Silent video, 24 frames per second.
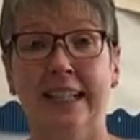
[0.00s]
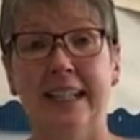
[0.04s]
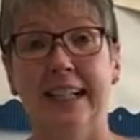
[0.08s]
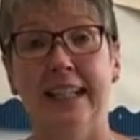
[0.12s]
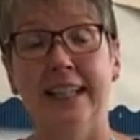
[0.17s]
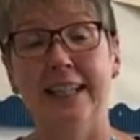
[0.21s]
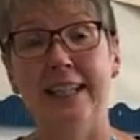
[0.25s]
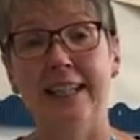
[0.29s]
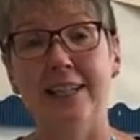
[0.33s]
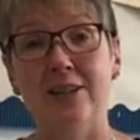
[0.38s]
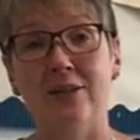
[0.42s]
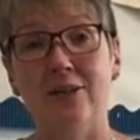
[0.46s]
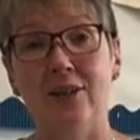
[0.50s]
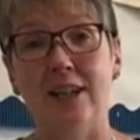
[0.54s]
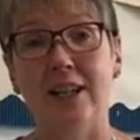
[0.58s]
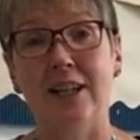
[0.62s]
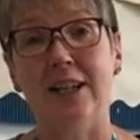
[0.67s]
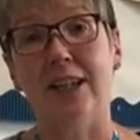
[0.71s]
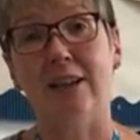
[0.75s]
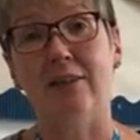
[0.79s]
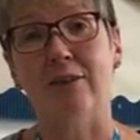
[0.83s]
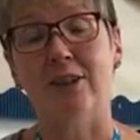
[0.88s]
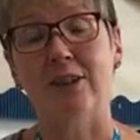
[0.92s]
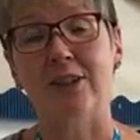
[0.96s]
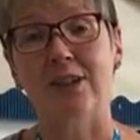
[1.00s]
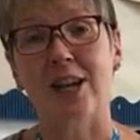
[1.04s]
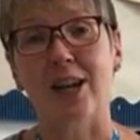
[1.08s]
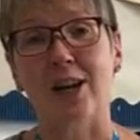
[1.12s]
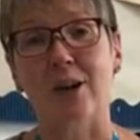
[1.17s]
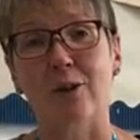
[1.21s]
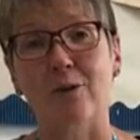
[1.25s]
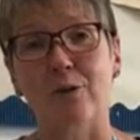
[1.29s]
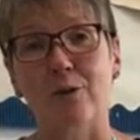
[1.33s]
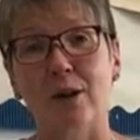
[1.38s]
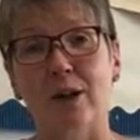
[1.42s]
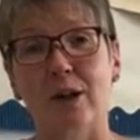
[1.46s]
In this training video,
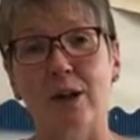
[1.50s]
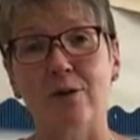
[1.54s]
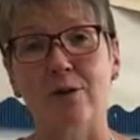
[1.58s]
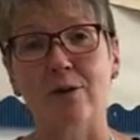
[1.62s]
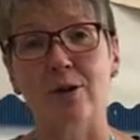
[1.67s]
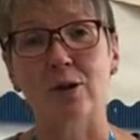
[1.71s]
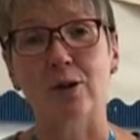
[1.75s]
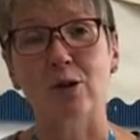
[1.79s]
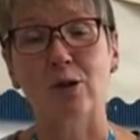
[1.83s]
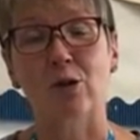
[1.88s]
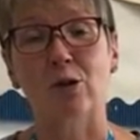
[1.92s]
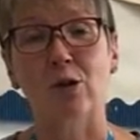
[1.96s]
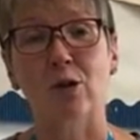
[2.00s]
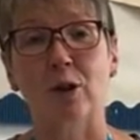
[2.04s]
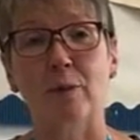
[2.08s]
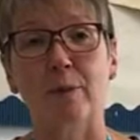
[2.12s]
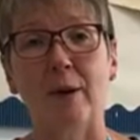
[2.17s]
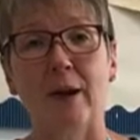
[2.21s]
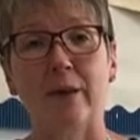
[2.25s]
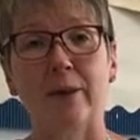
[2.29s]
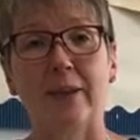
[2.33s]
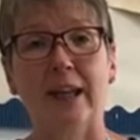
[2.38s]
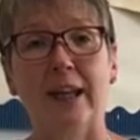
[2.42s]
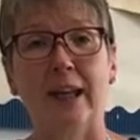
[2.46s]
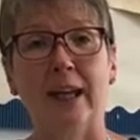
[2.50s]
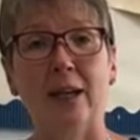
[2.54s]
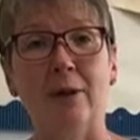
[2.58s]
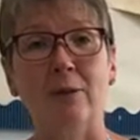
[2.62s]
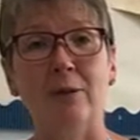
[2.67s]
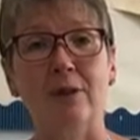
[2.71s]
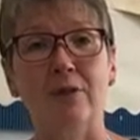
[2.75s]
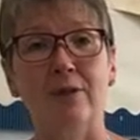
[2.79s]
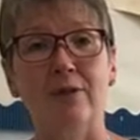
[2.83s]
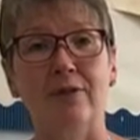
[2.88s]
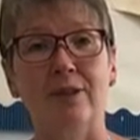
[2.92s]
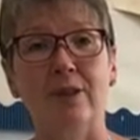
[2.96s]
we're going to talk about the
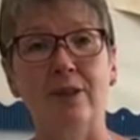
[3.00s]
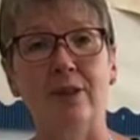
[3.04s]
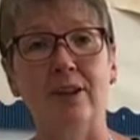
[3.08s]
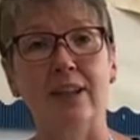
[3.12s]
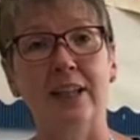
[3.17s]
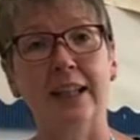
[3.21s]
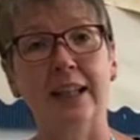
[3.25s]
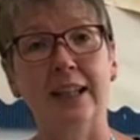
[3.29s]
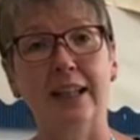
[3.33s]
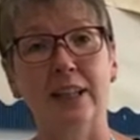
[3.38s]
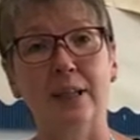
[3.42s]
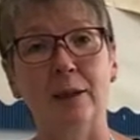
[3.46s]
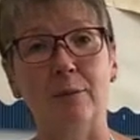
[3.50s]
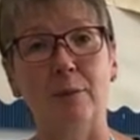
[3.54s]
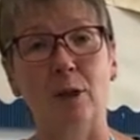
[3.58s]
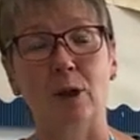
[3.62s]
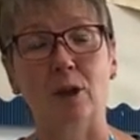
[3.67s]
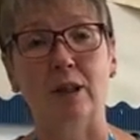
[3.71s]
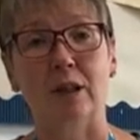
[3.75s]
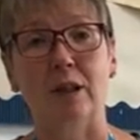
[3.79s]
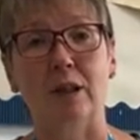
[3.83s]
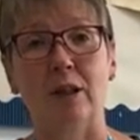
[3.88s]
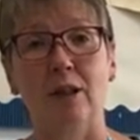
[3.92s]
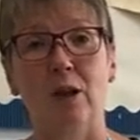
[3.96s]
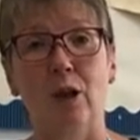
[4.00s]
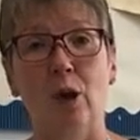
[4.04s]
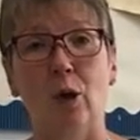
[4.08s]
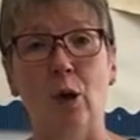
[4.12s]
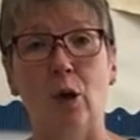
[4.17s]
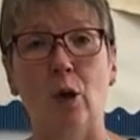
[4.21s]
Language for Thinking model,